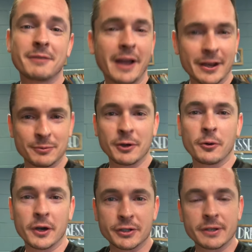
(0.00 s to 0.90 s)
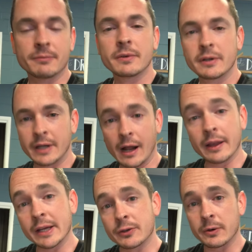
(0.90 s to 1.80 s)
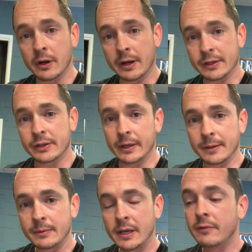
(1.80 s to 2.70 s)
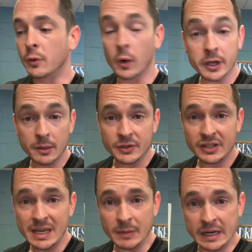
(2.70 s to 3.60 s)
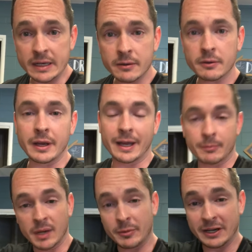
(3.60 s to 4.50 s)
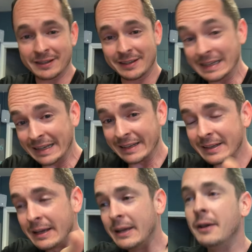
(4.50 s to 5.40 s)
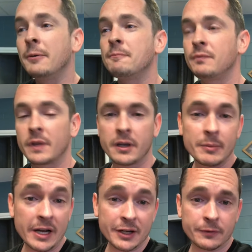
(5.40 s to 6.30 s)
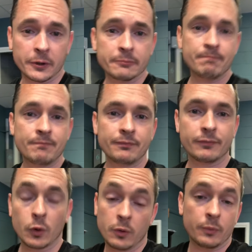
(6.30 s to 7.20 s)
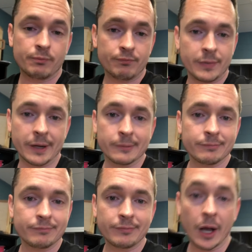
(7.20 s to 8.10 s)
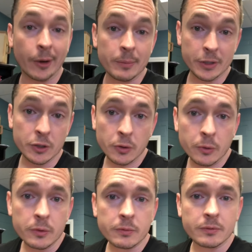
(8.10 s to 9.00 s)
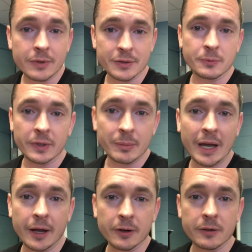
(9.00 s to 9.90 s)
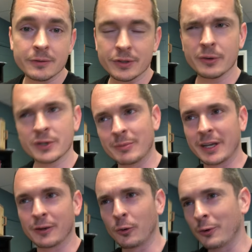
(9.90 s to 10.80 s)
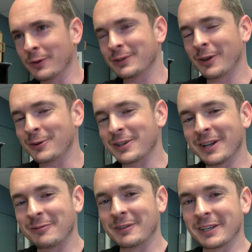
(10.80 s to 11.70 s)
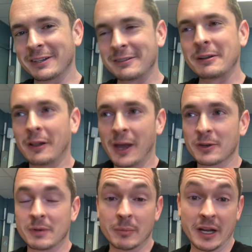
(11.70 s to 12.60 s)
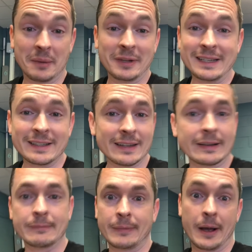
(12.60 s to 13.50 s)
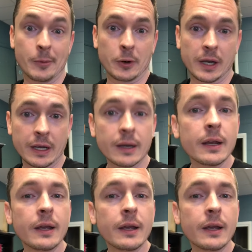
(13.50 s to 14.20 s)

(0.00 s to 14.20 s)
Ask me a question, and I'll answer it honestly. If you want to come see me and my buddy Tien, come to Nashville. Or, I'll come to you. Doesn't really matter. As long as you make an order that's large enough that allows me to buy a plane ticket, I'm okay.